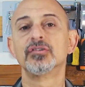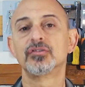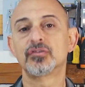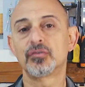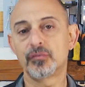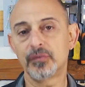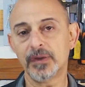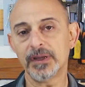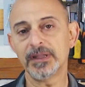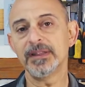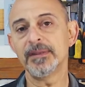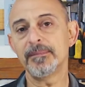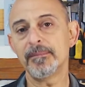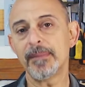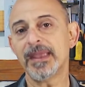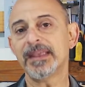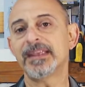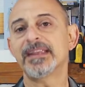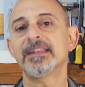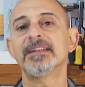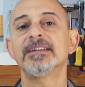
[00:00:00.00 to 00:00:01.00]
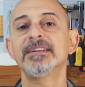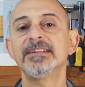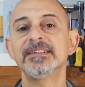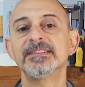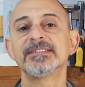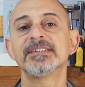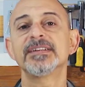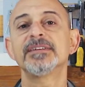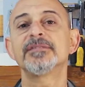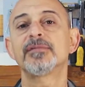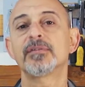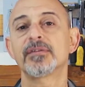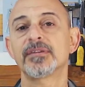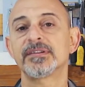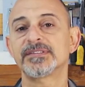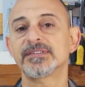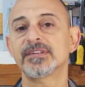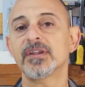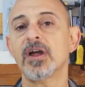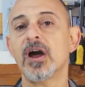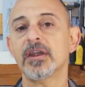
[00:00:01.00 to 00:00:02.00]
to really make it easy for the
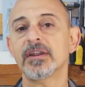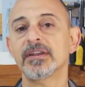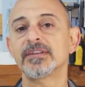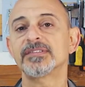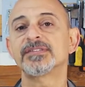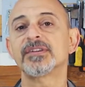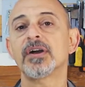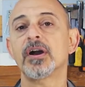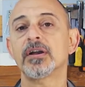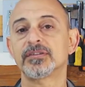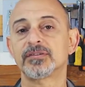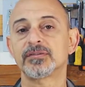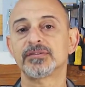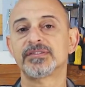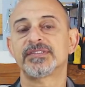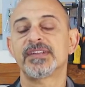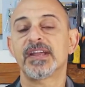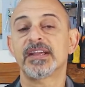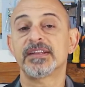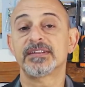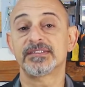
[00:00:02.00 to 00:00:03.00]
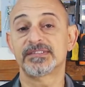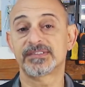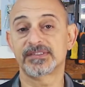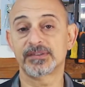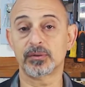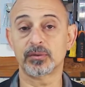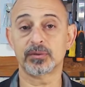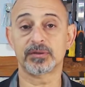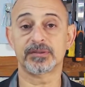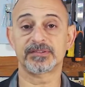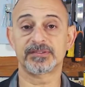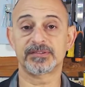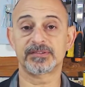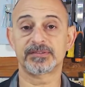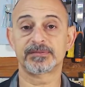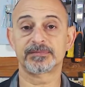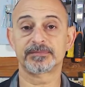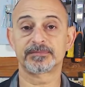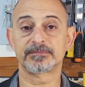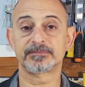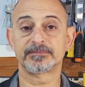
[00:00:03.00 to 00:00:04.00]
slotting saw to stay in its
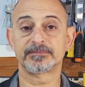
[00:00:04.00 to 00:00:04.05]
course.